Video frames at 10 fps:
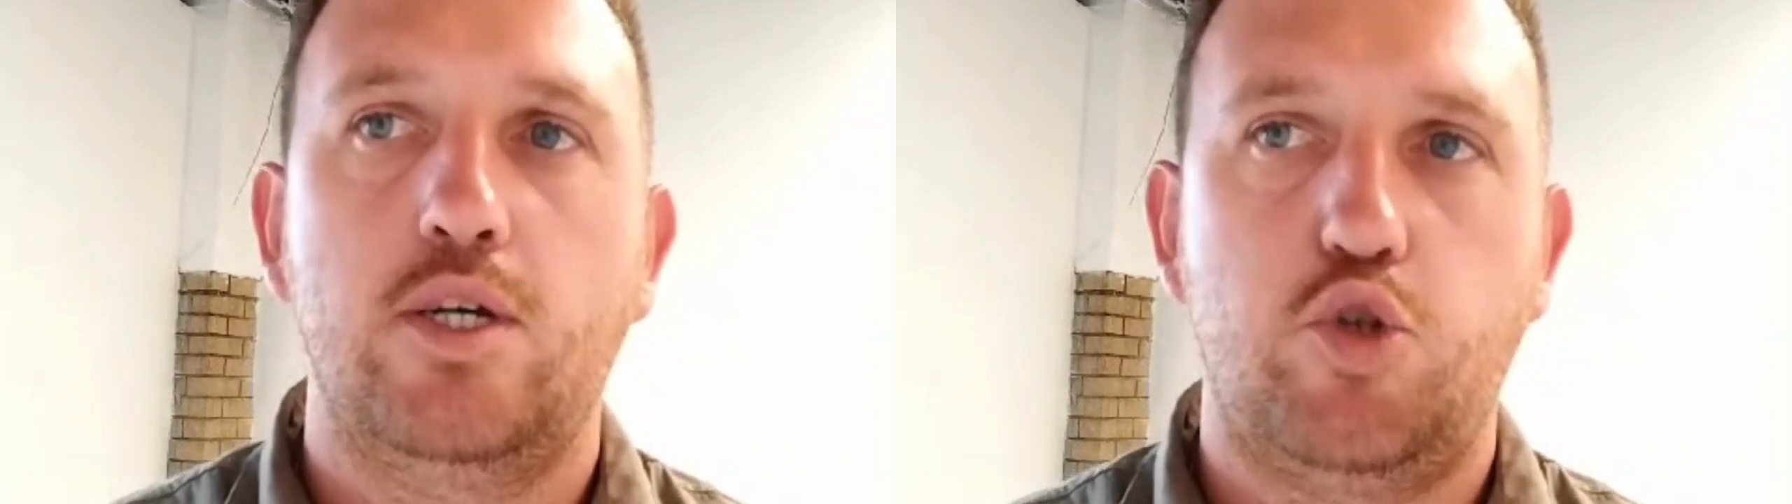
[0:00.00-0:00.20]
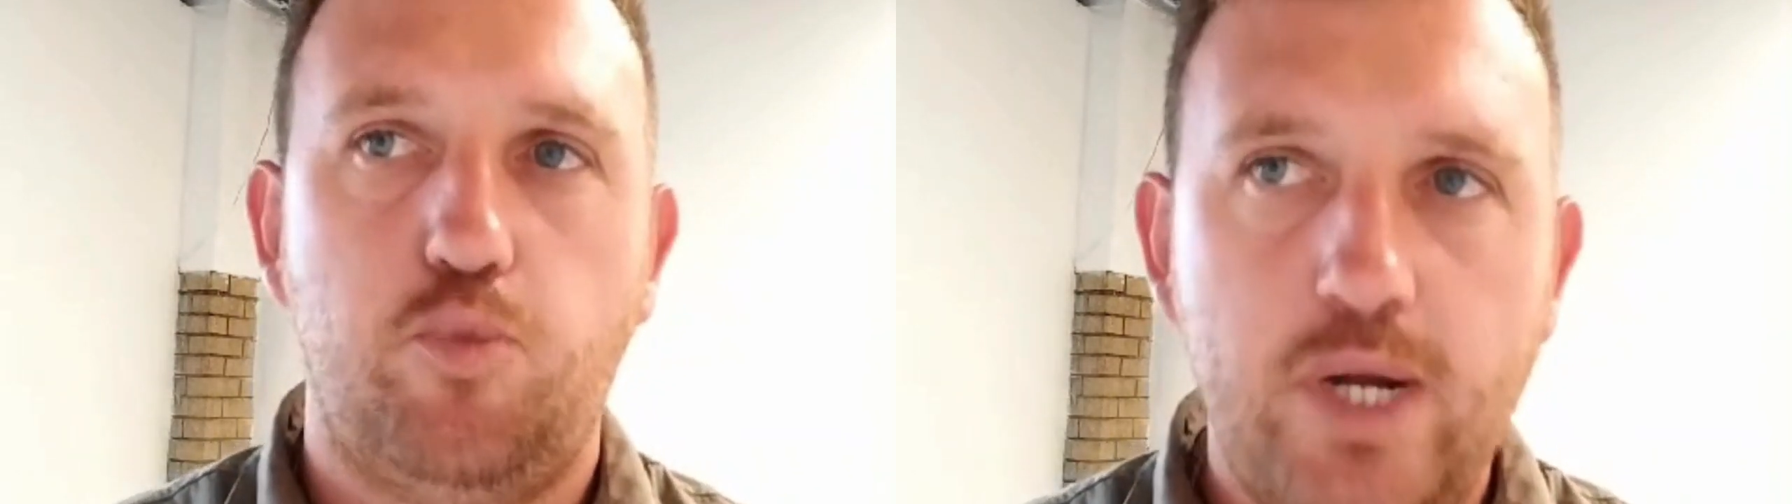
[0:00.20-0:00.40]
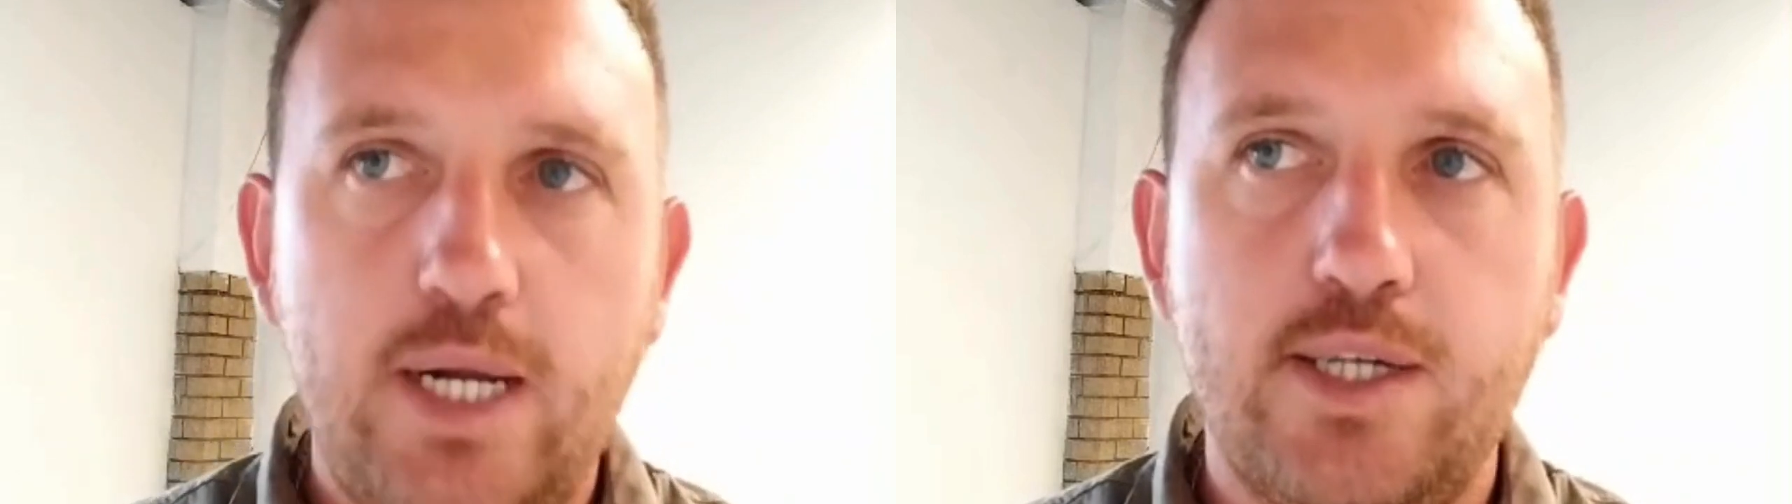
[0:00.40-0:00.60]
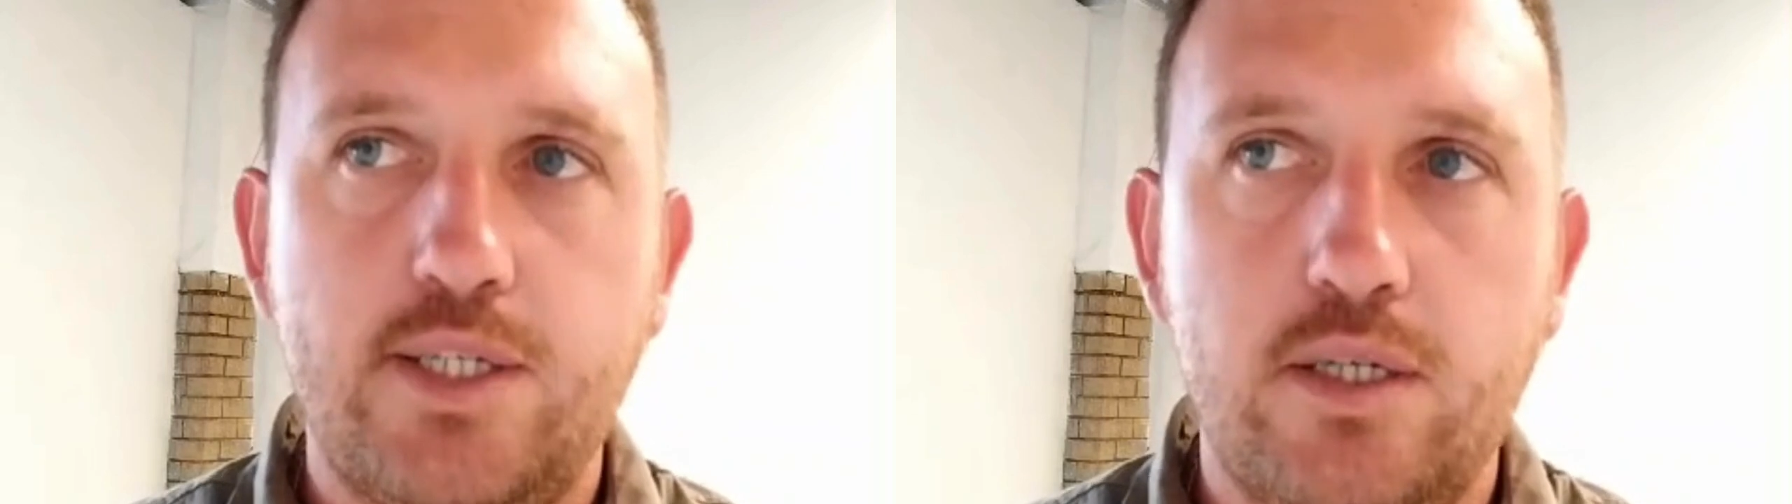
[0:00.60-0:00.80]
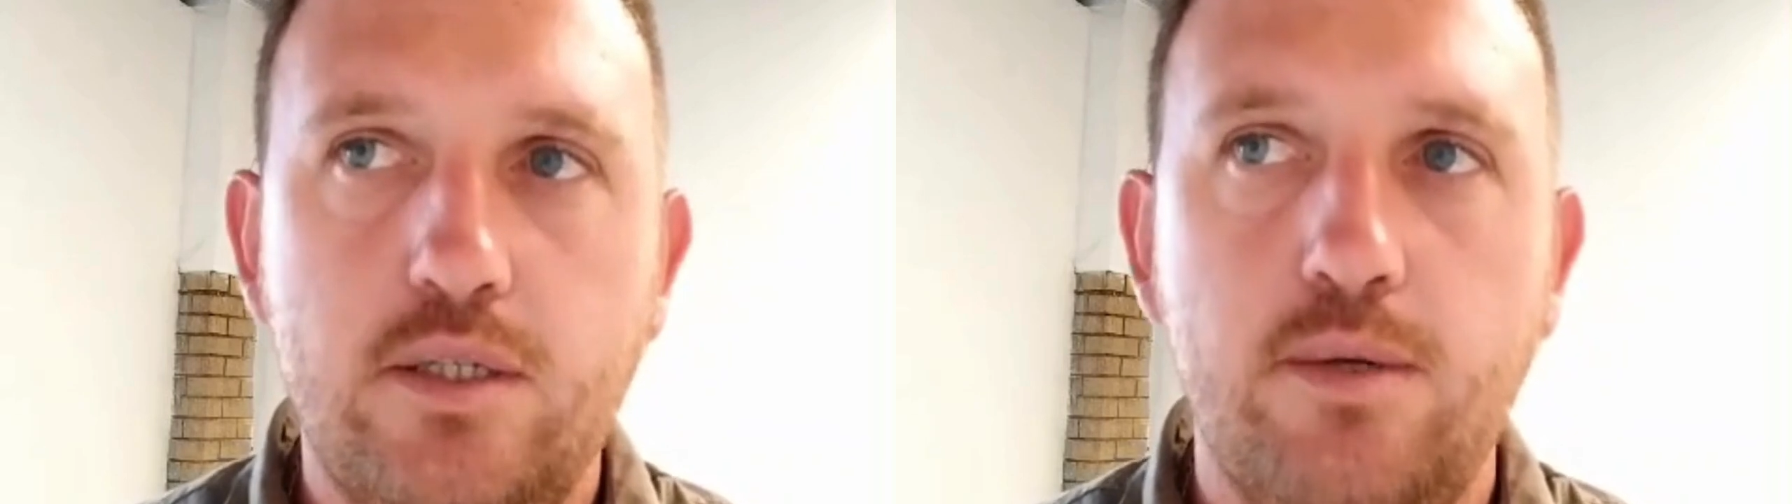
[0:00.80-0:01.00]
sprinkler
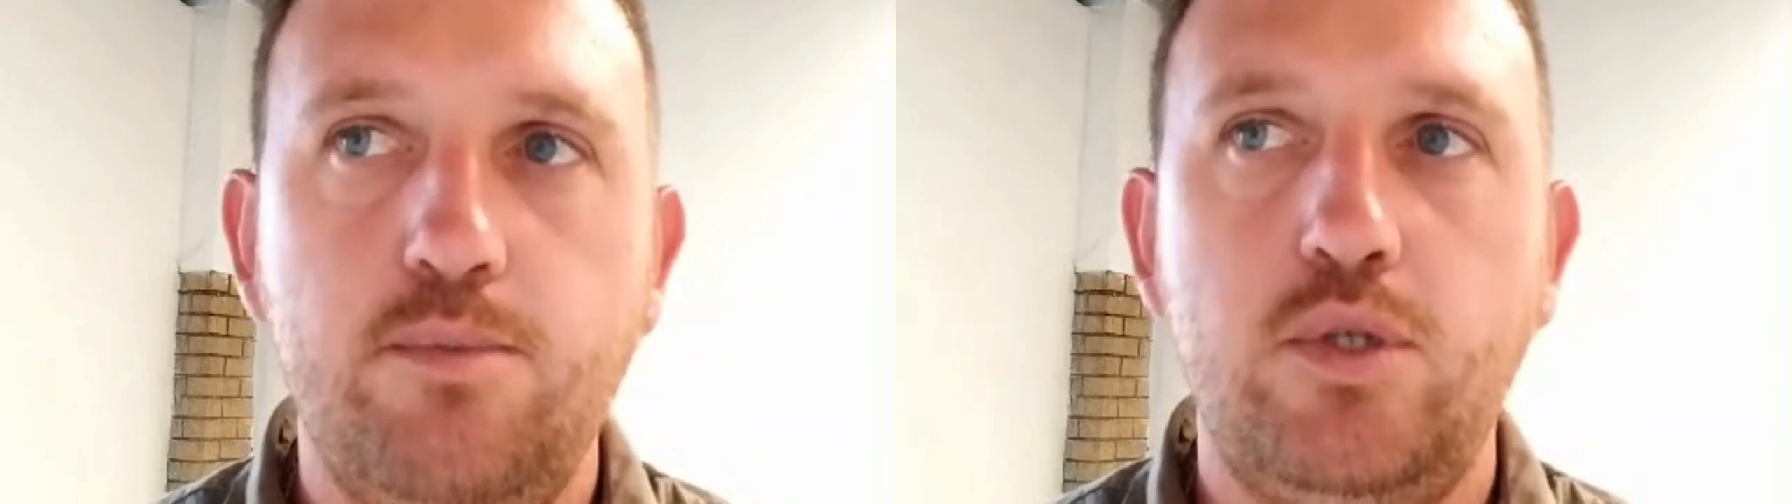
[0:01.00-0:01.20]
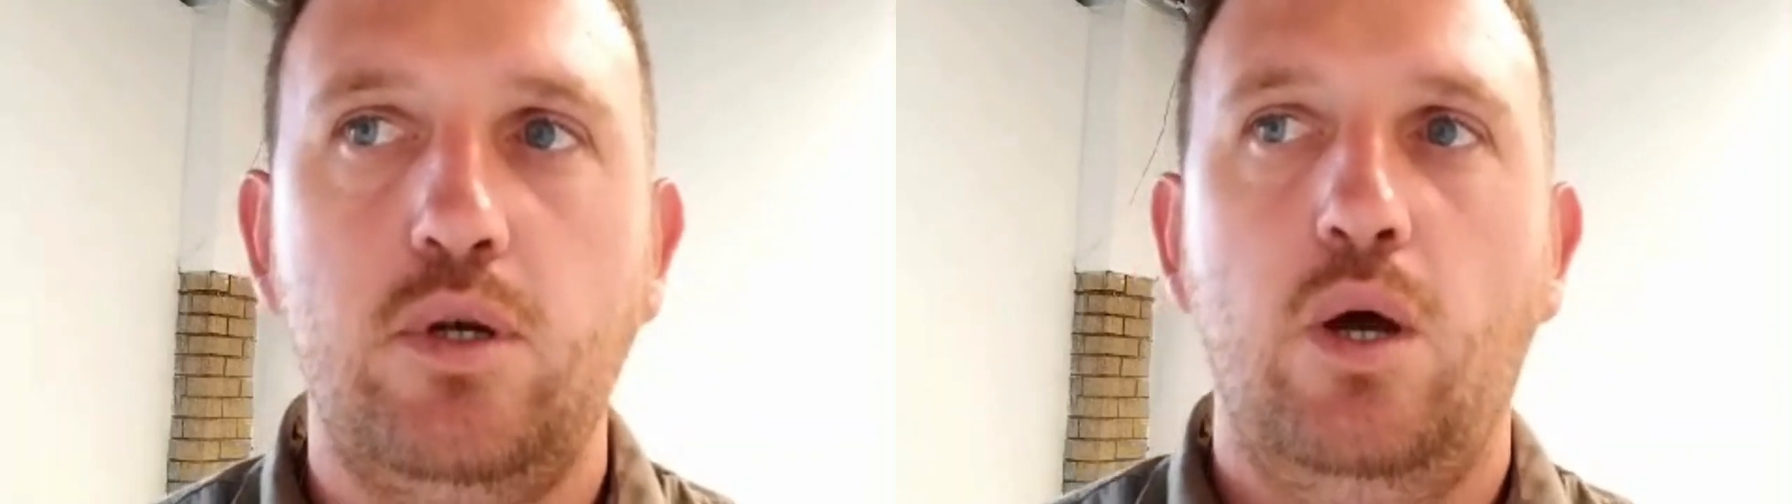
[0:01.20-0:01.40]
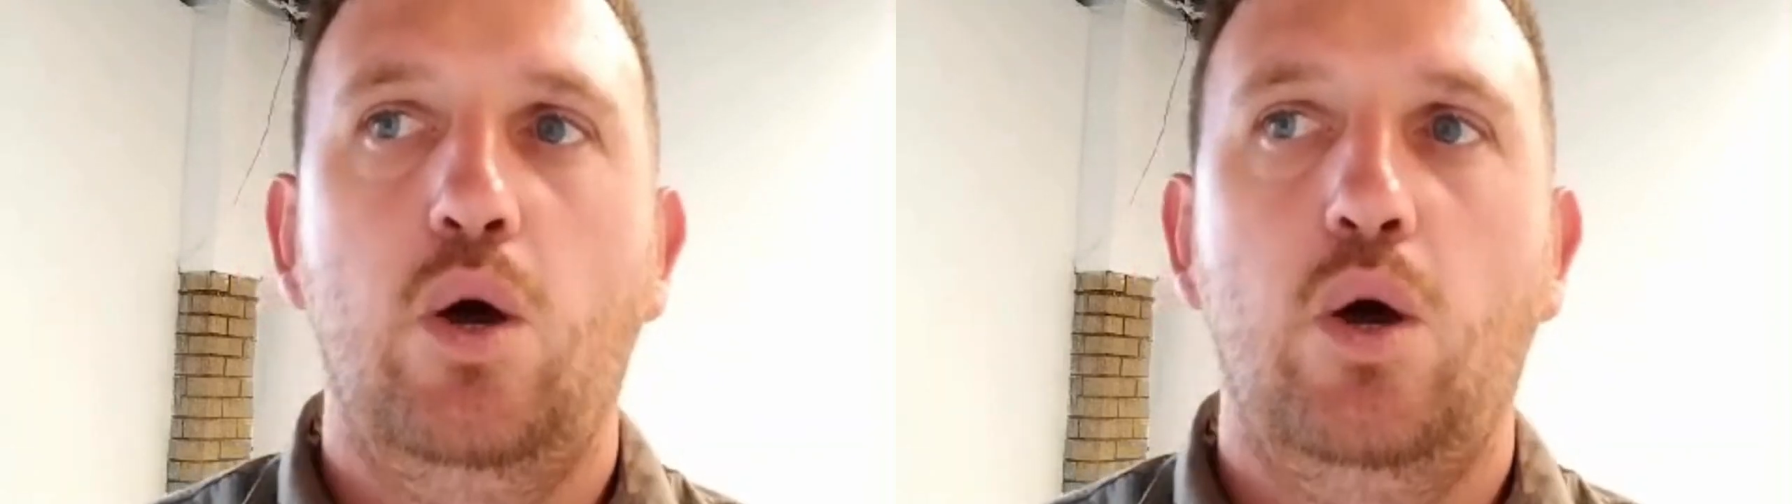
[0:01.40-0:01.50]
systems,